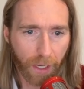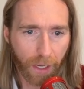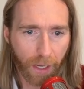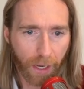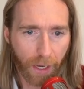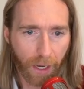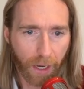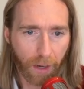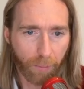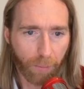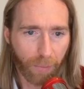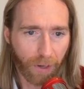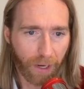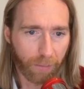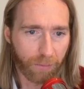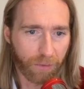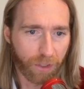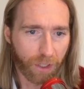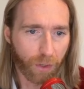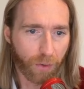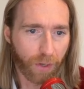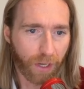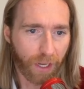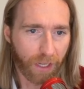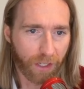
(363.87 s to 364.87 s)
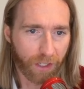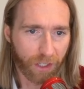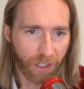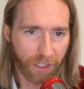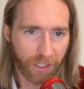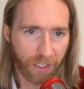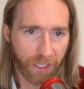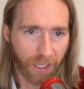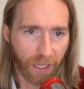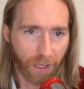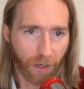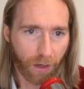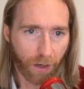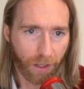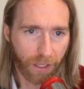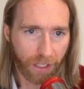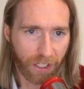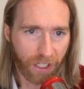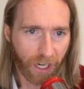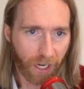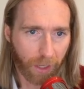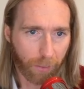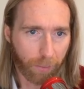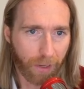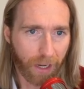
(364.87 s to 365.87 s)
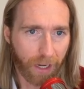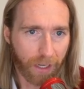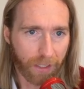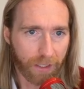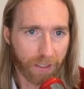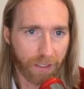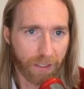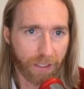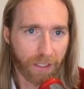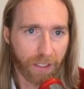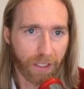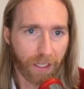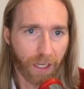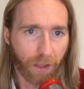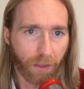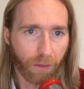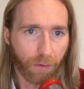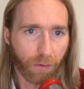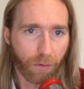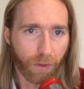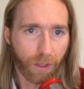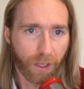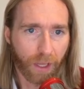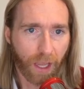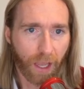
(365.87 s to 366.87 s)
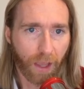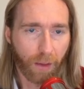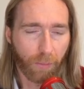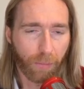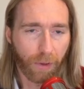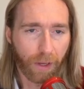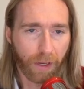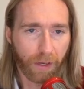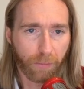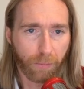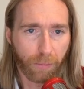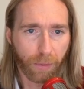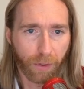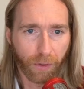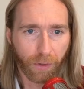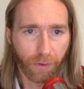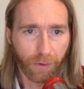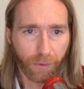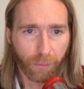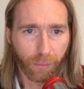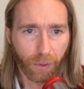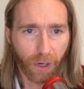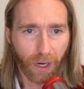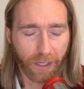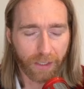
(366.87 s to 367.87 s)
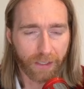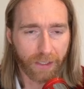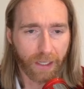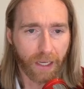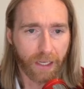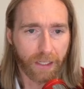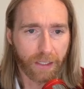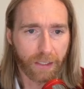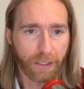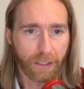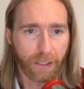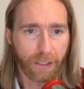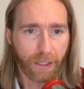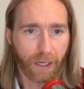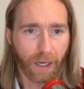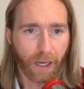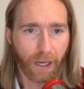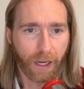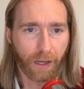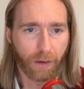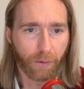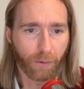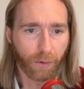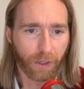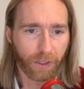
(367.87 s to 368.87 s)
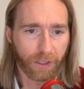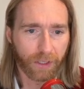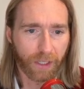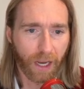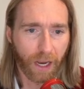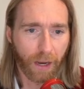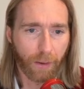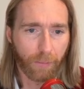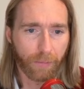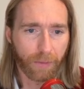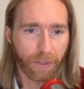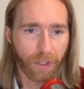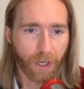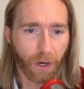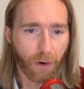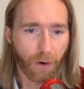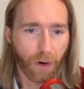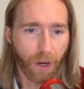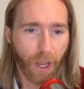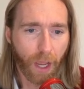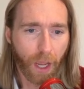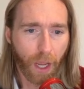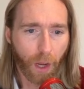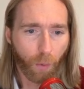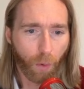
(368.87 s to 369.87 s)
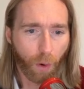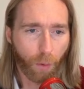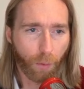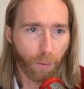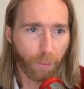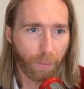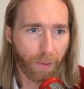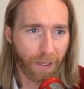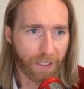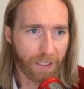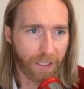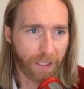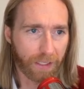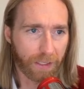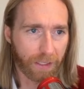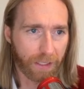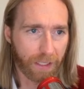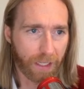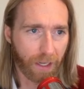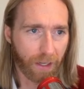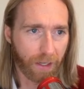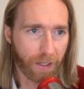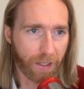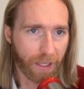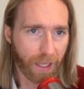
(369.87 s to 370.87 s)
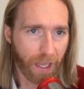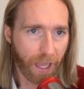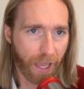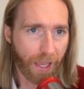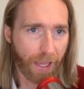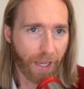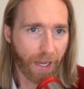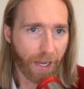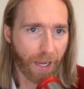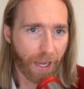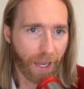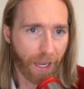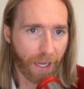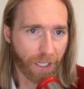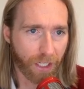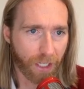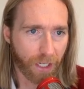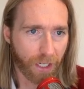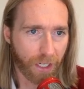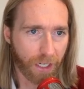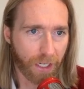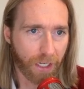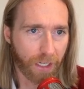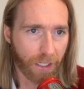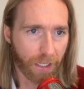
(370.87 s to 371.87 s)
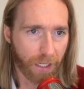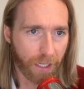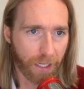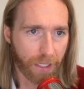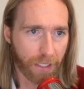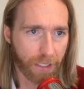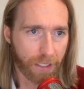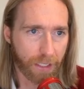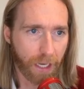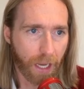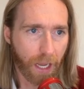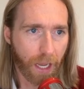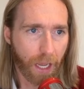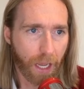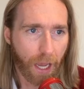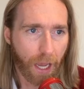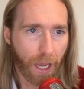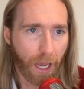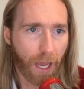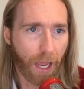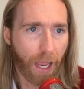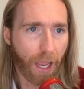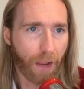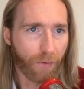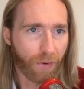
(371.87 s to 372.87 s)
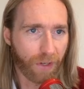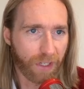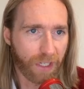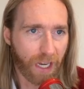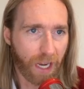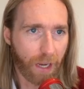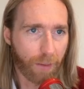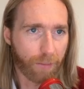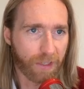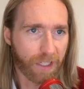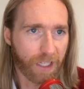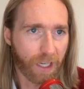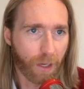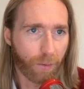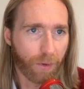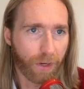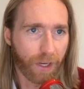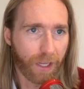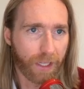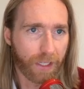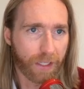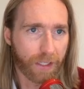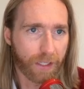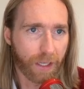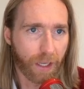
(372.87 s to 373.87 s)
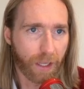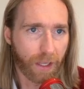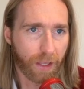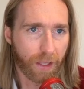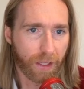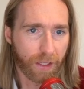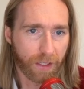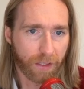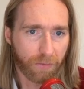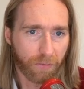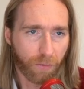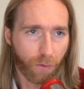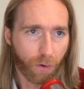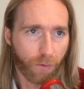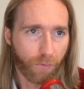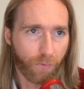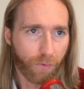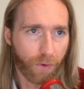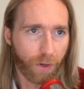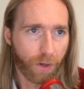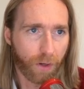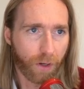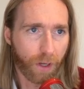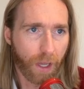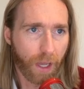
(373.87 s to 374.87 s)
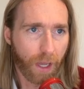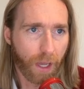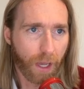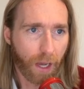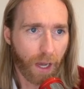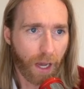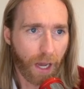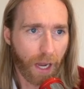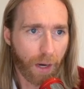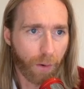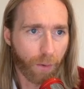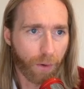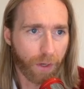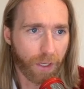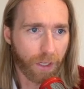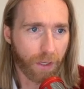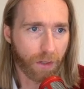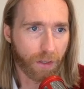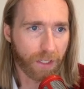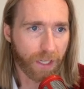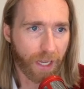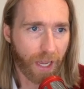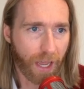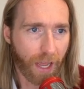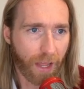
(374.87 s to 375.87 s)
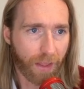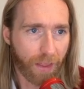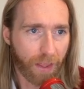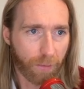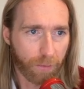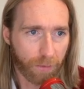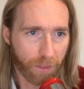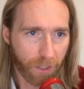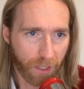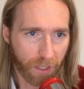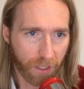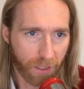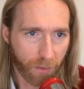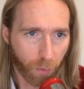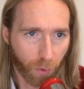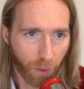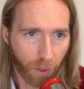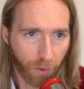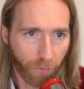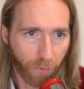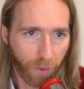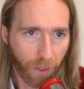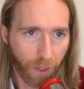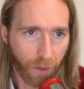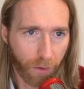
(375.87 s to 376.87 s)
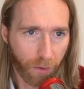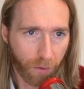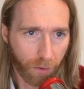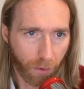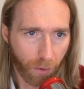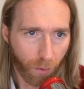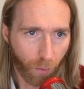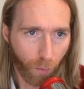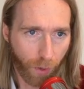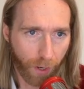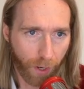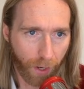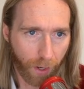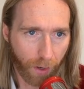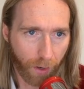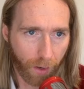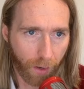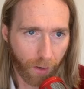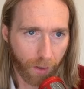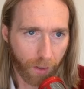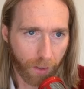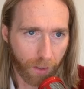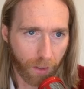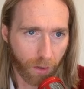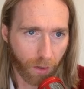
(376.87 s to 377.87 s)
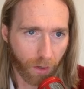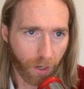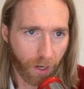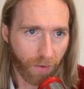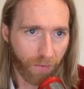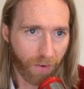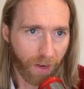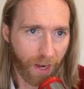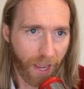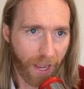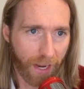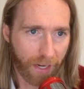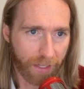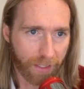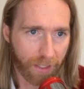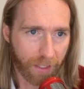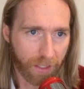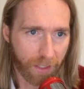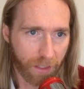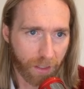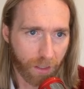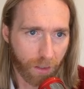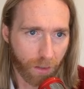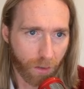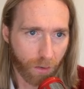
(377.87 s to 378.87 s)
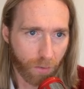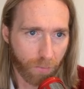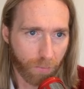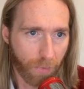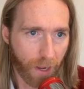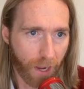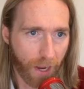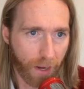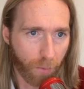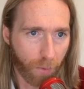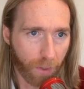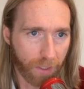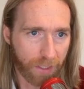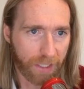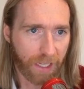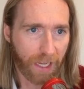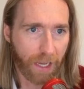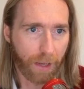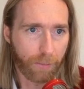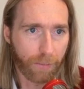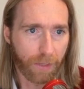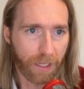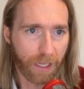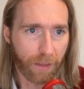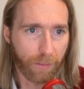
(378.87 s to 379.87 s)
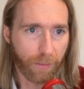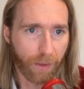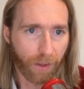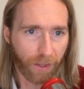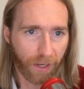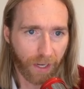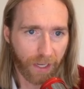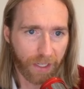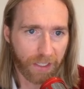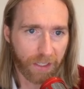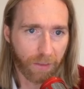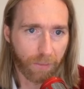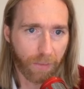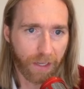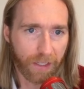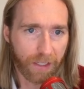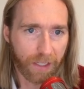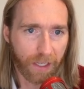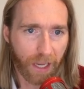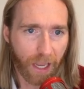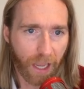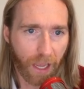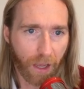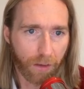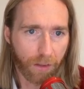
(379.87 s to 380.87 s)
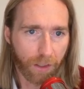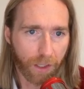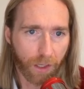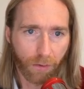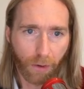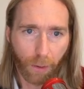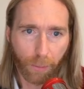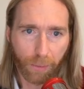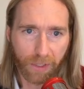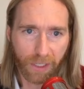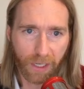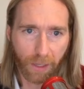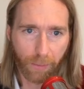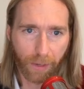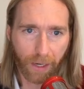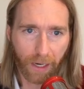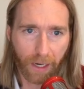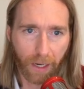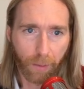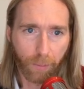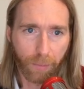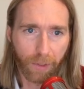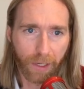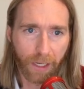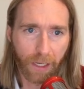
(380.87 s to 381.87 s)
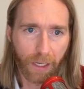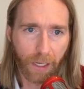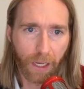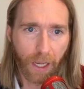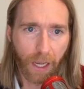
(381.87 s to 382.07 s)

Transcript: But I'm doing it just to get all the checkboxes and get through the campaign build process in real time. So what we're basically telling the AI agent here is every time someone hits this form fill, I want you to add them to this workflow where you're given access to my WhatsApp, email, and SMS account to represent my company.